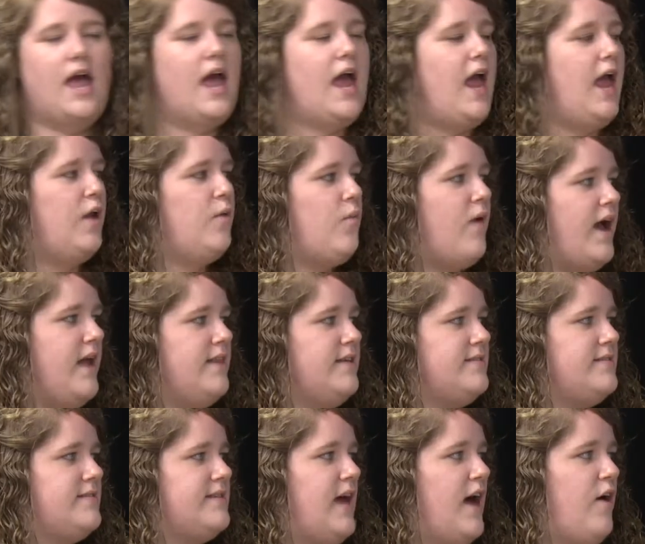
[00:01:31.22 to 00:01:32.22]
And why
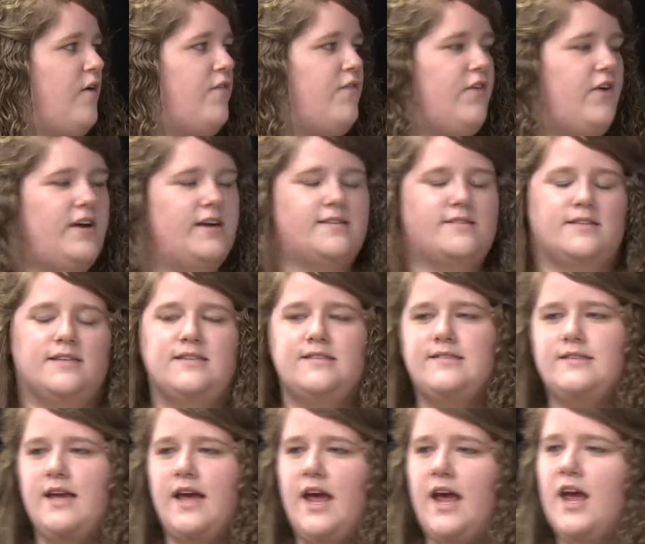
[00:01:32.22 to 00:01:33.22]
this is helpful is, let's
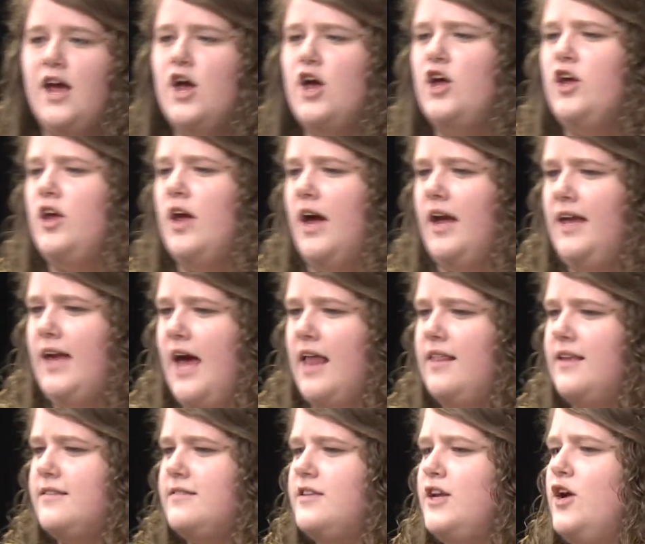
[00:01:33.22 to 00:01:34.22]
say
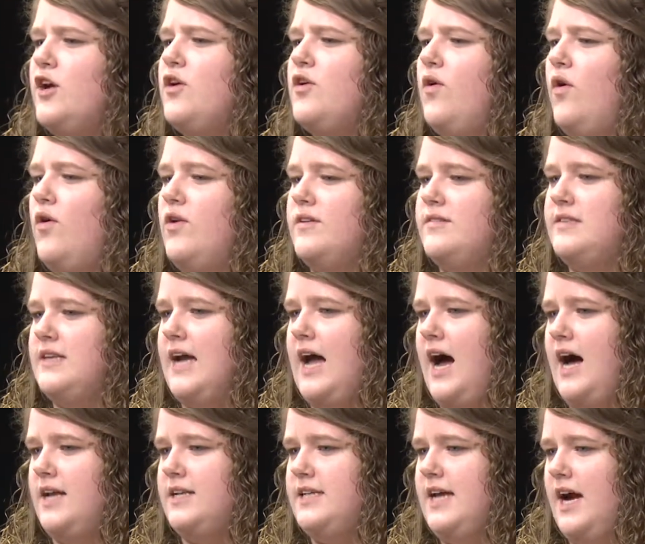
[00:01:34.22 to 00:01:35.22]
your goal is the
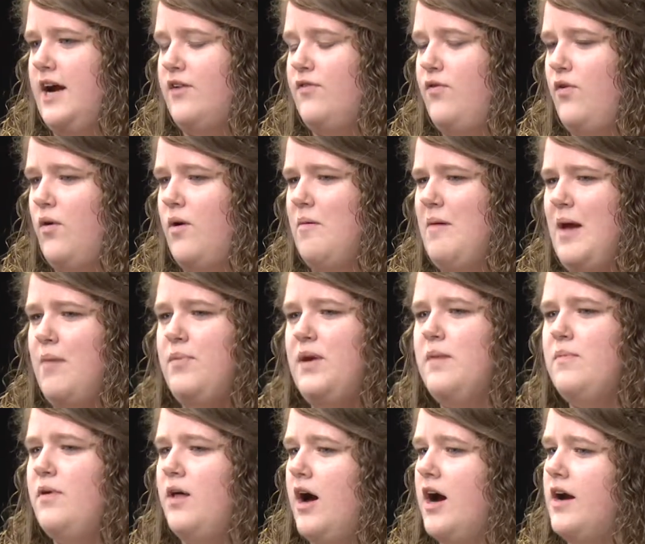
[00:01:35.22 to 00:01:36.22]
contact form and
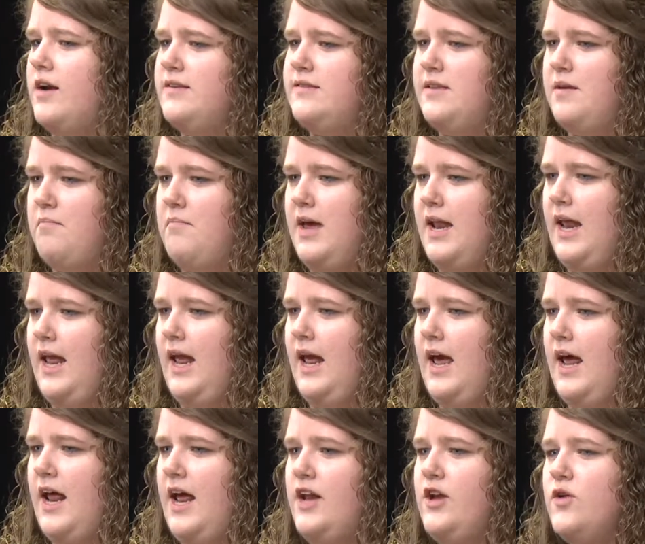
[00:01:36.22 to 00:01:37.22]
people aren't submitting
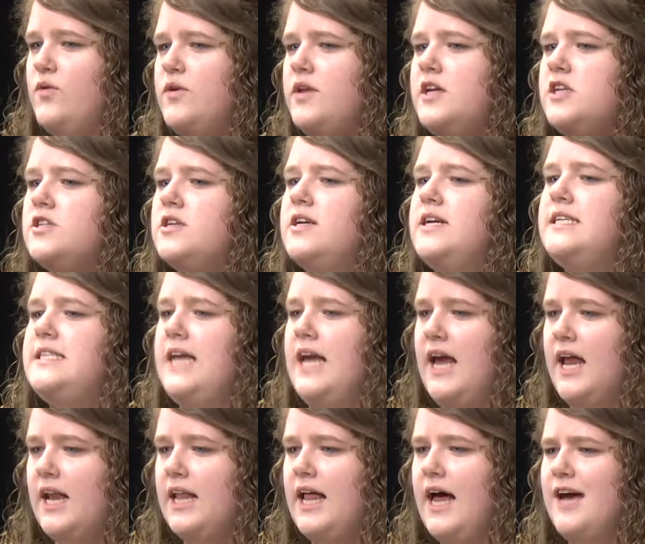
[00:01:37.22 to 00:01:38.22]
it, and you're really starting to
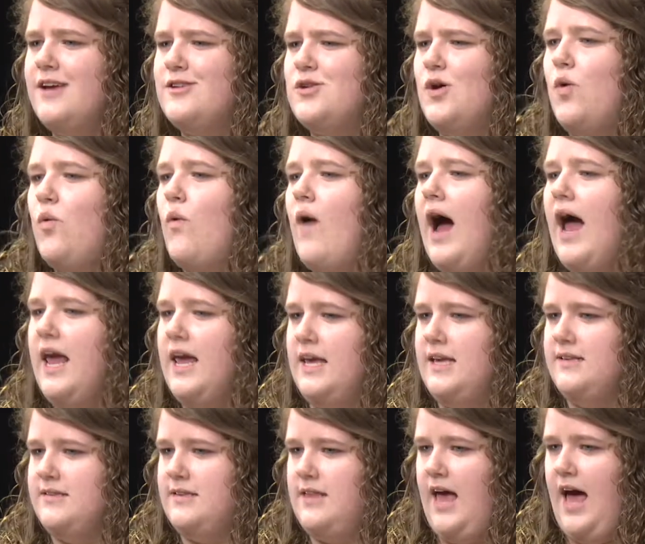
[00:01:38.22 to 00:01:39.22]
analyze, why
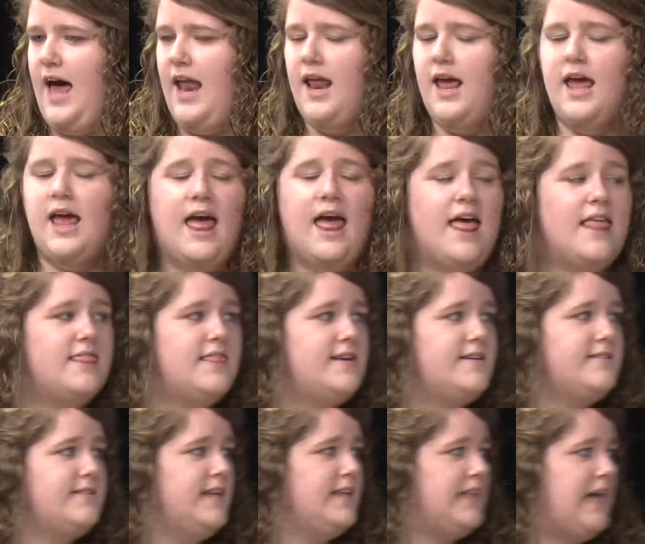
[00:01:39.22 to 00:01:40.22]
is that?
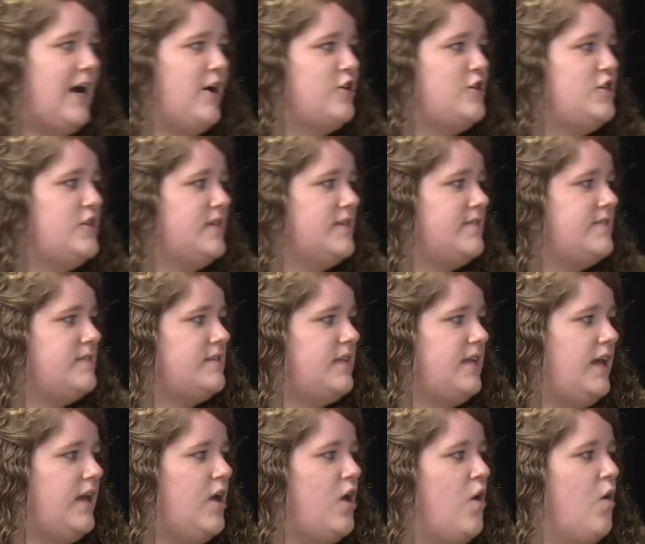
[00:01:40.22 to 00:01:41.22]
This allows you to
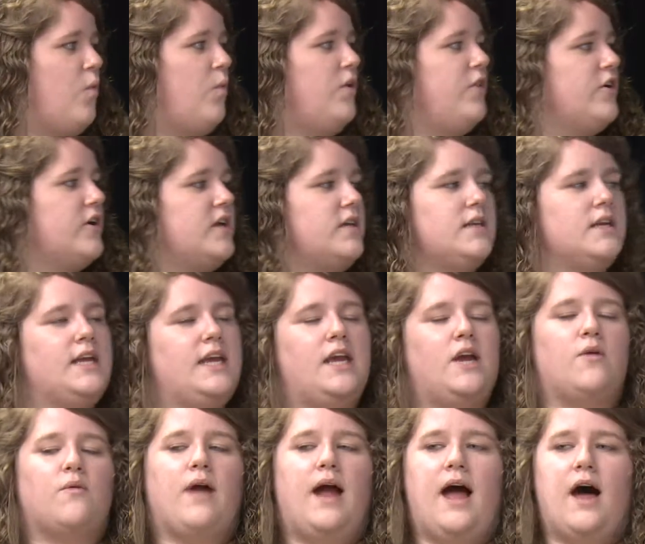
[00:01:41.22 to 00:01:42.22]
see, well, they're clicking
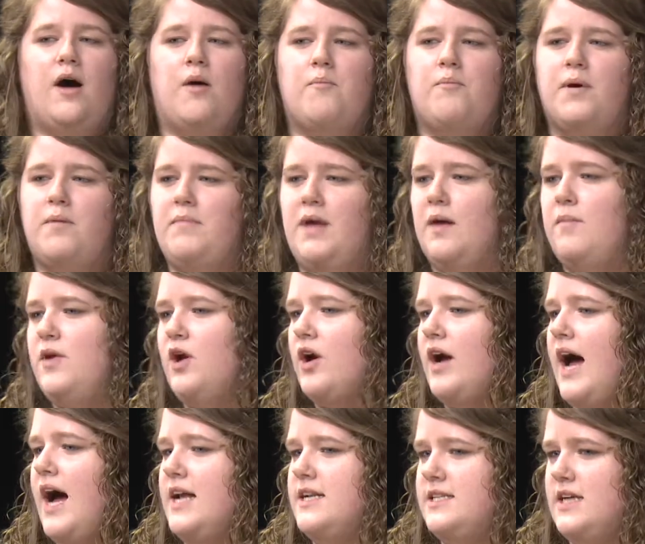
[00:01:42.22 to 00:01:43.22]
around, but maybe your
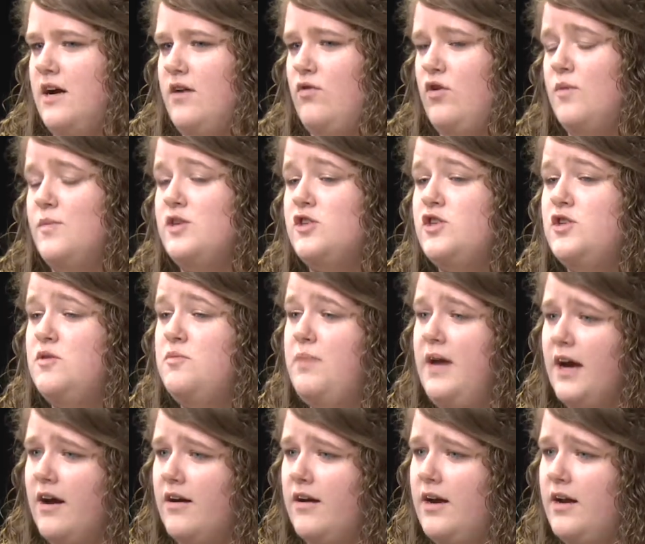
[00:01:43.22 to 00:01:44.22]
contact form is too
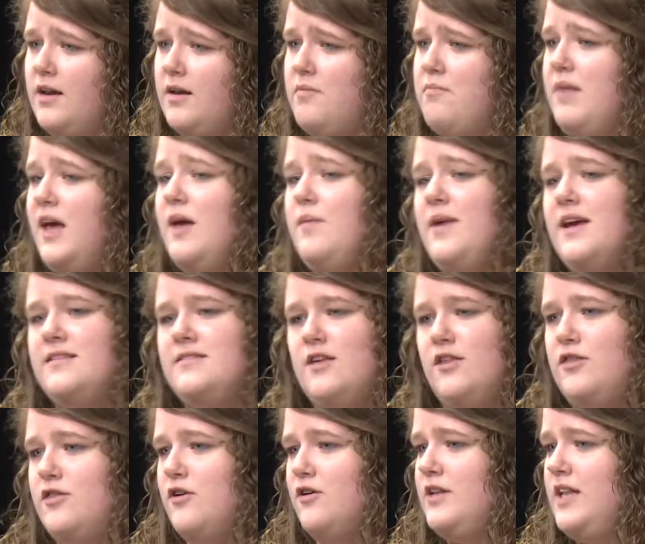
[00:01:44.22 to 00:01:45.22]
buried. Maybe it's a
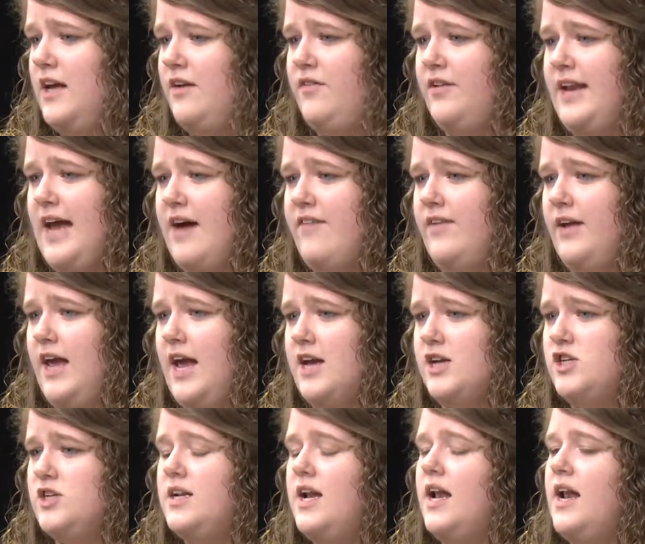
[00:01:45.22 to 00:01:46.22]
third level
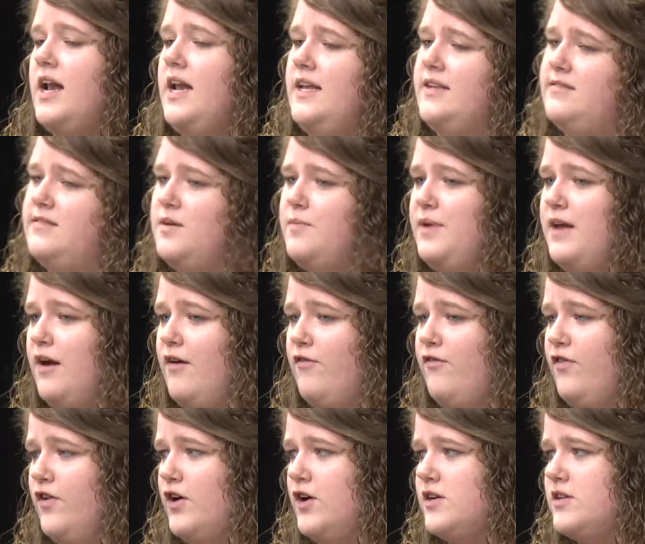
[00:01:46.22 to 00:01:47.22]
navigation and it needs to be a
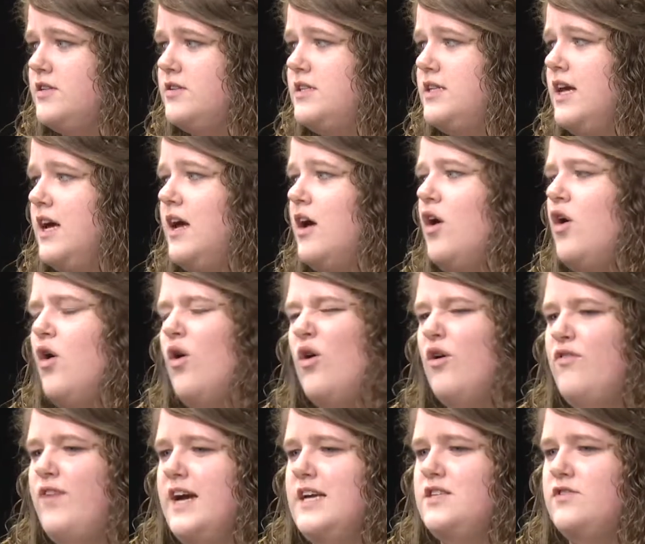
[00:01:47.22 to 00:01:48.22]
first,
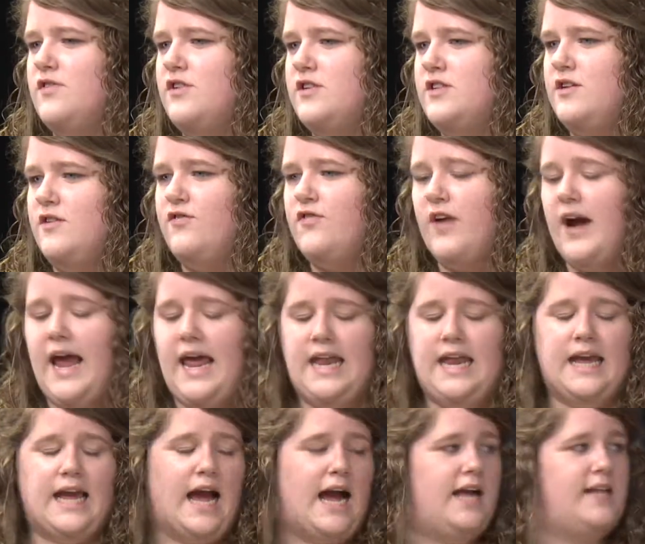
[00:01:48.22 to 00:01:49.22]
or vice versa for
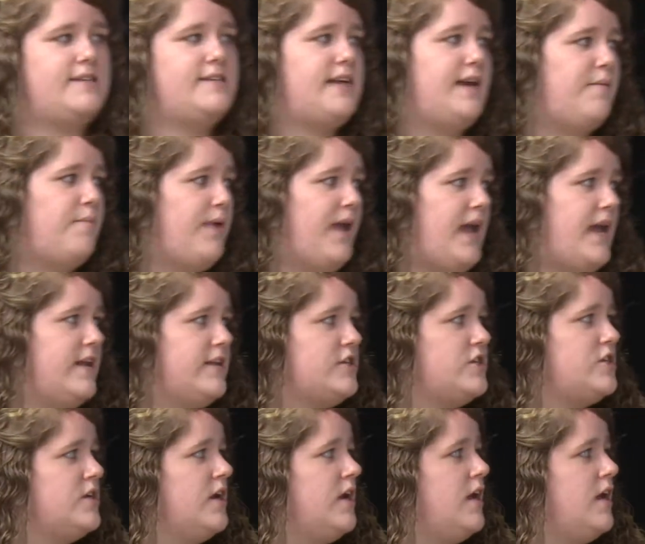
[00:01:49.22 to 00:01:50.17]
any content page.